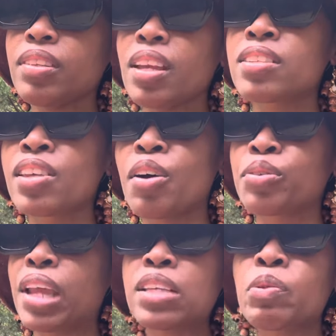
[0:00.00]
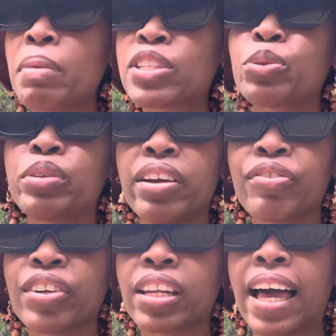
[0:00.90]
So that's what makes you
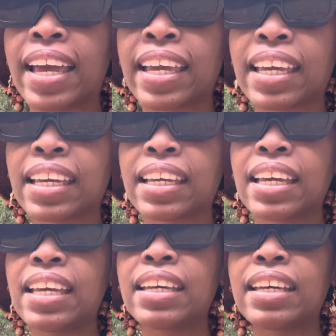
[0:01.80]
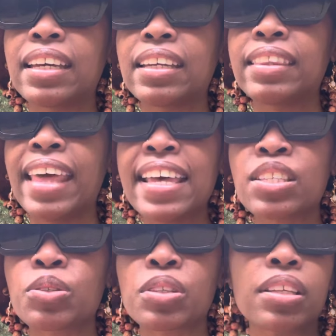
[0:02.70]
different. Like, that's,
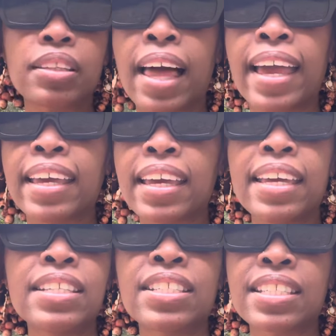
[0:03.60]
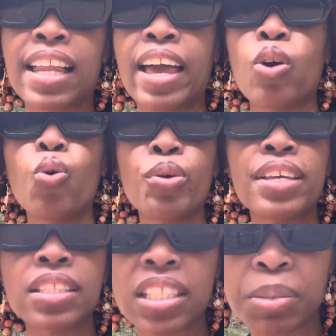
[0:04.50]
like, it's just like, who
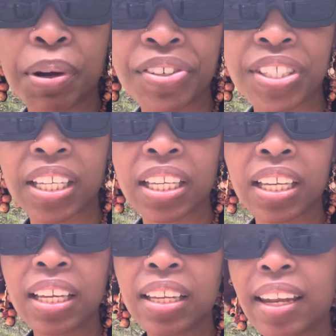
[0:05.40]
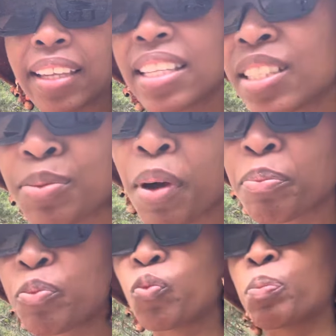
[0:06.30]
is this person? Like, this is
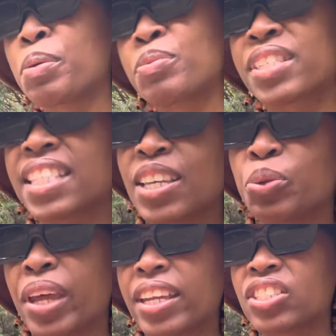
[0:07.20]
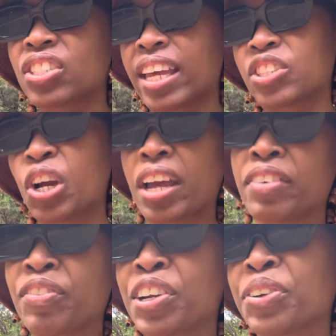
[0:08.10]
when people see you, they just, like, trying
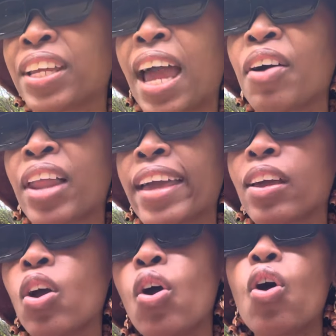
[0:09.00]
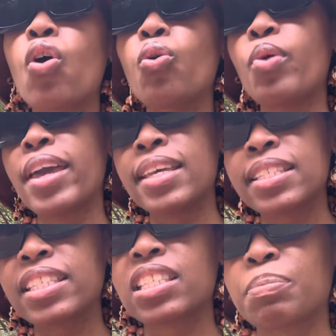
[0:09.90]
to figure it out. Like, who
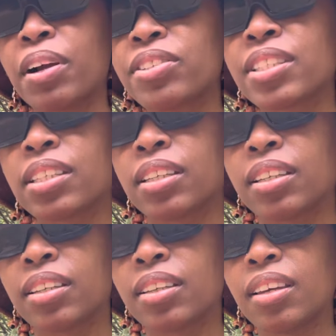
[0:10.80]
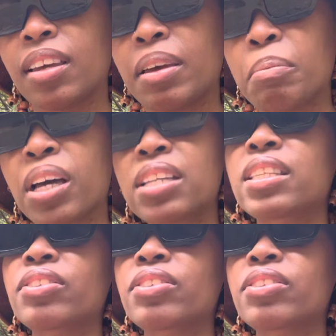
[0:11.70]
is this person? Because they're